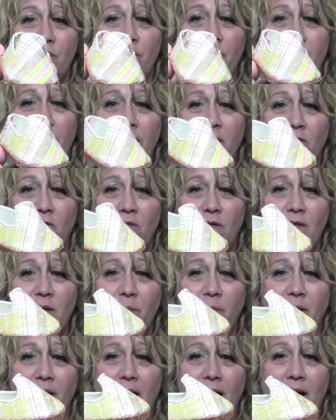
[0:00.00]
the vinyl and the
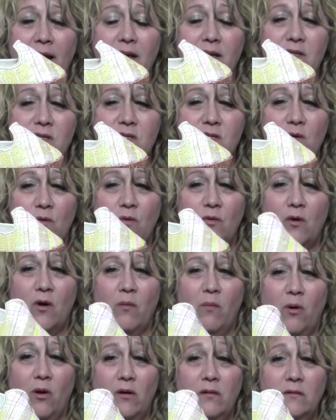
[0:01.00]
plaid? It's so
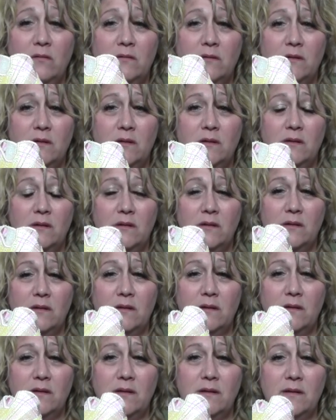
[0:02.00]
adorable.
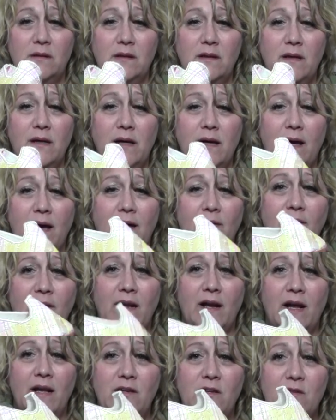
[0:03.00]
And
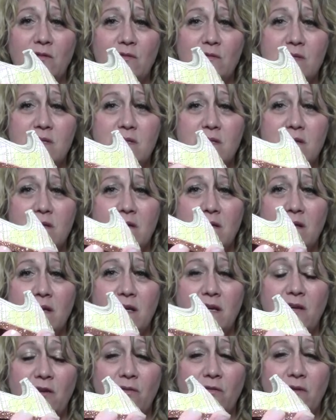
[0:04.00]
then I used the
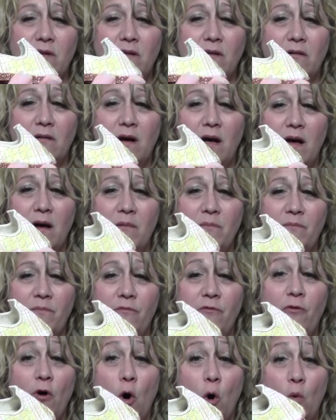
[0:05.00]
cute little
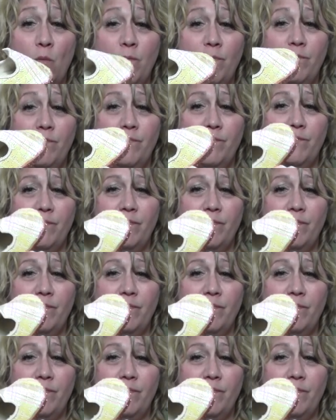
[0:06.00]
foam.